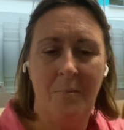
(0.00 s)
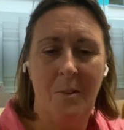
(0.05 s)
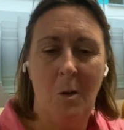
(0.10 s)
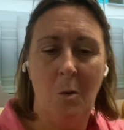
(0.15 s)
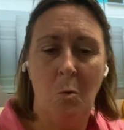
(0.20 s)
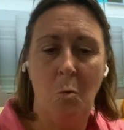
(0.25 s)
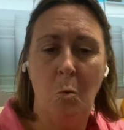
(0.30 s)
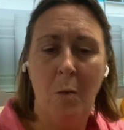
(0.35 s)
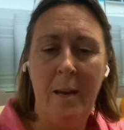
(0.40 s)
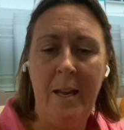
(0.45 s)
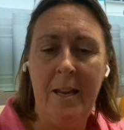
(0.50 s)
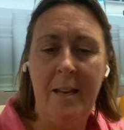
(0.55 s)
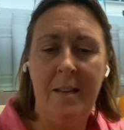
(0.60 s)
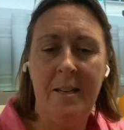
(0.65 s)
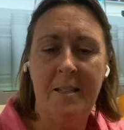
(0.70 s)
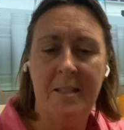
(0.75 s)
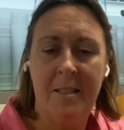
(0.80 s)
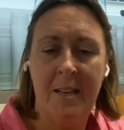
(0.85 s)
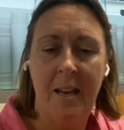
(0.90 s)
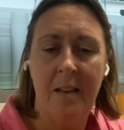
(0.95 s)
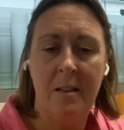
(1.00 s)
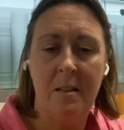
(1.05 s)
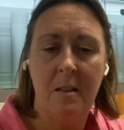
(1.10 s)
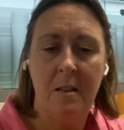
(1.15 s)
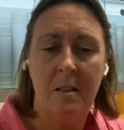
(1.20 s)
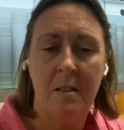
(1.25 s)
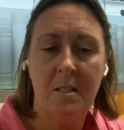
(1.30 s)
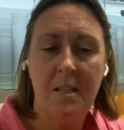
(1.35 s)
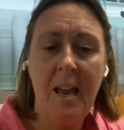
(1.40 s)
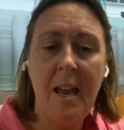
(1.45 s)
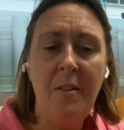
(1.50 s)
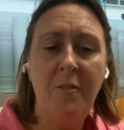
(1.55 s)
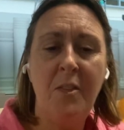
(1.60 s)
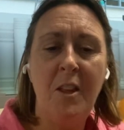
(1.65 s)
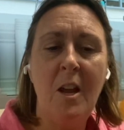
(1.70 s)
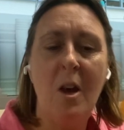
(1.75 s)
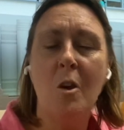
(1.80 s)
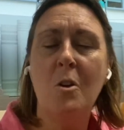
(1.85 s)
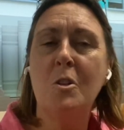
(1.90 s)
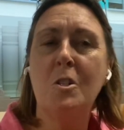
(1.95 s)
Reed said, save
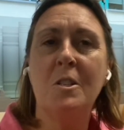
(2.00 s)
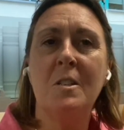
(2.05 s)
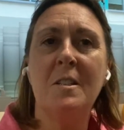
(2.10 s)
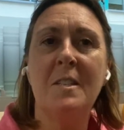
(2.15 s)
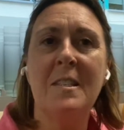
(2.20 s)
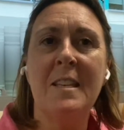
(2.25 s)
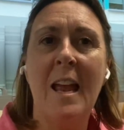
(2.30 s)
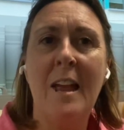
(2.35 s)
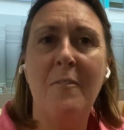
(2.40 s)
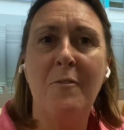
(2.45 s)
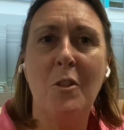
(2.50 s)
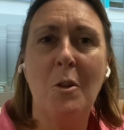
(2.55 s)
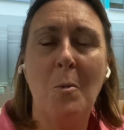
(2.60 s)
the ocean, save the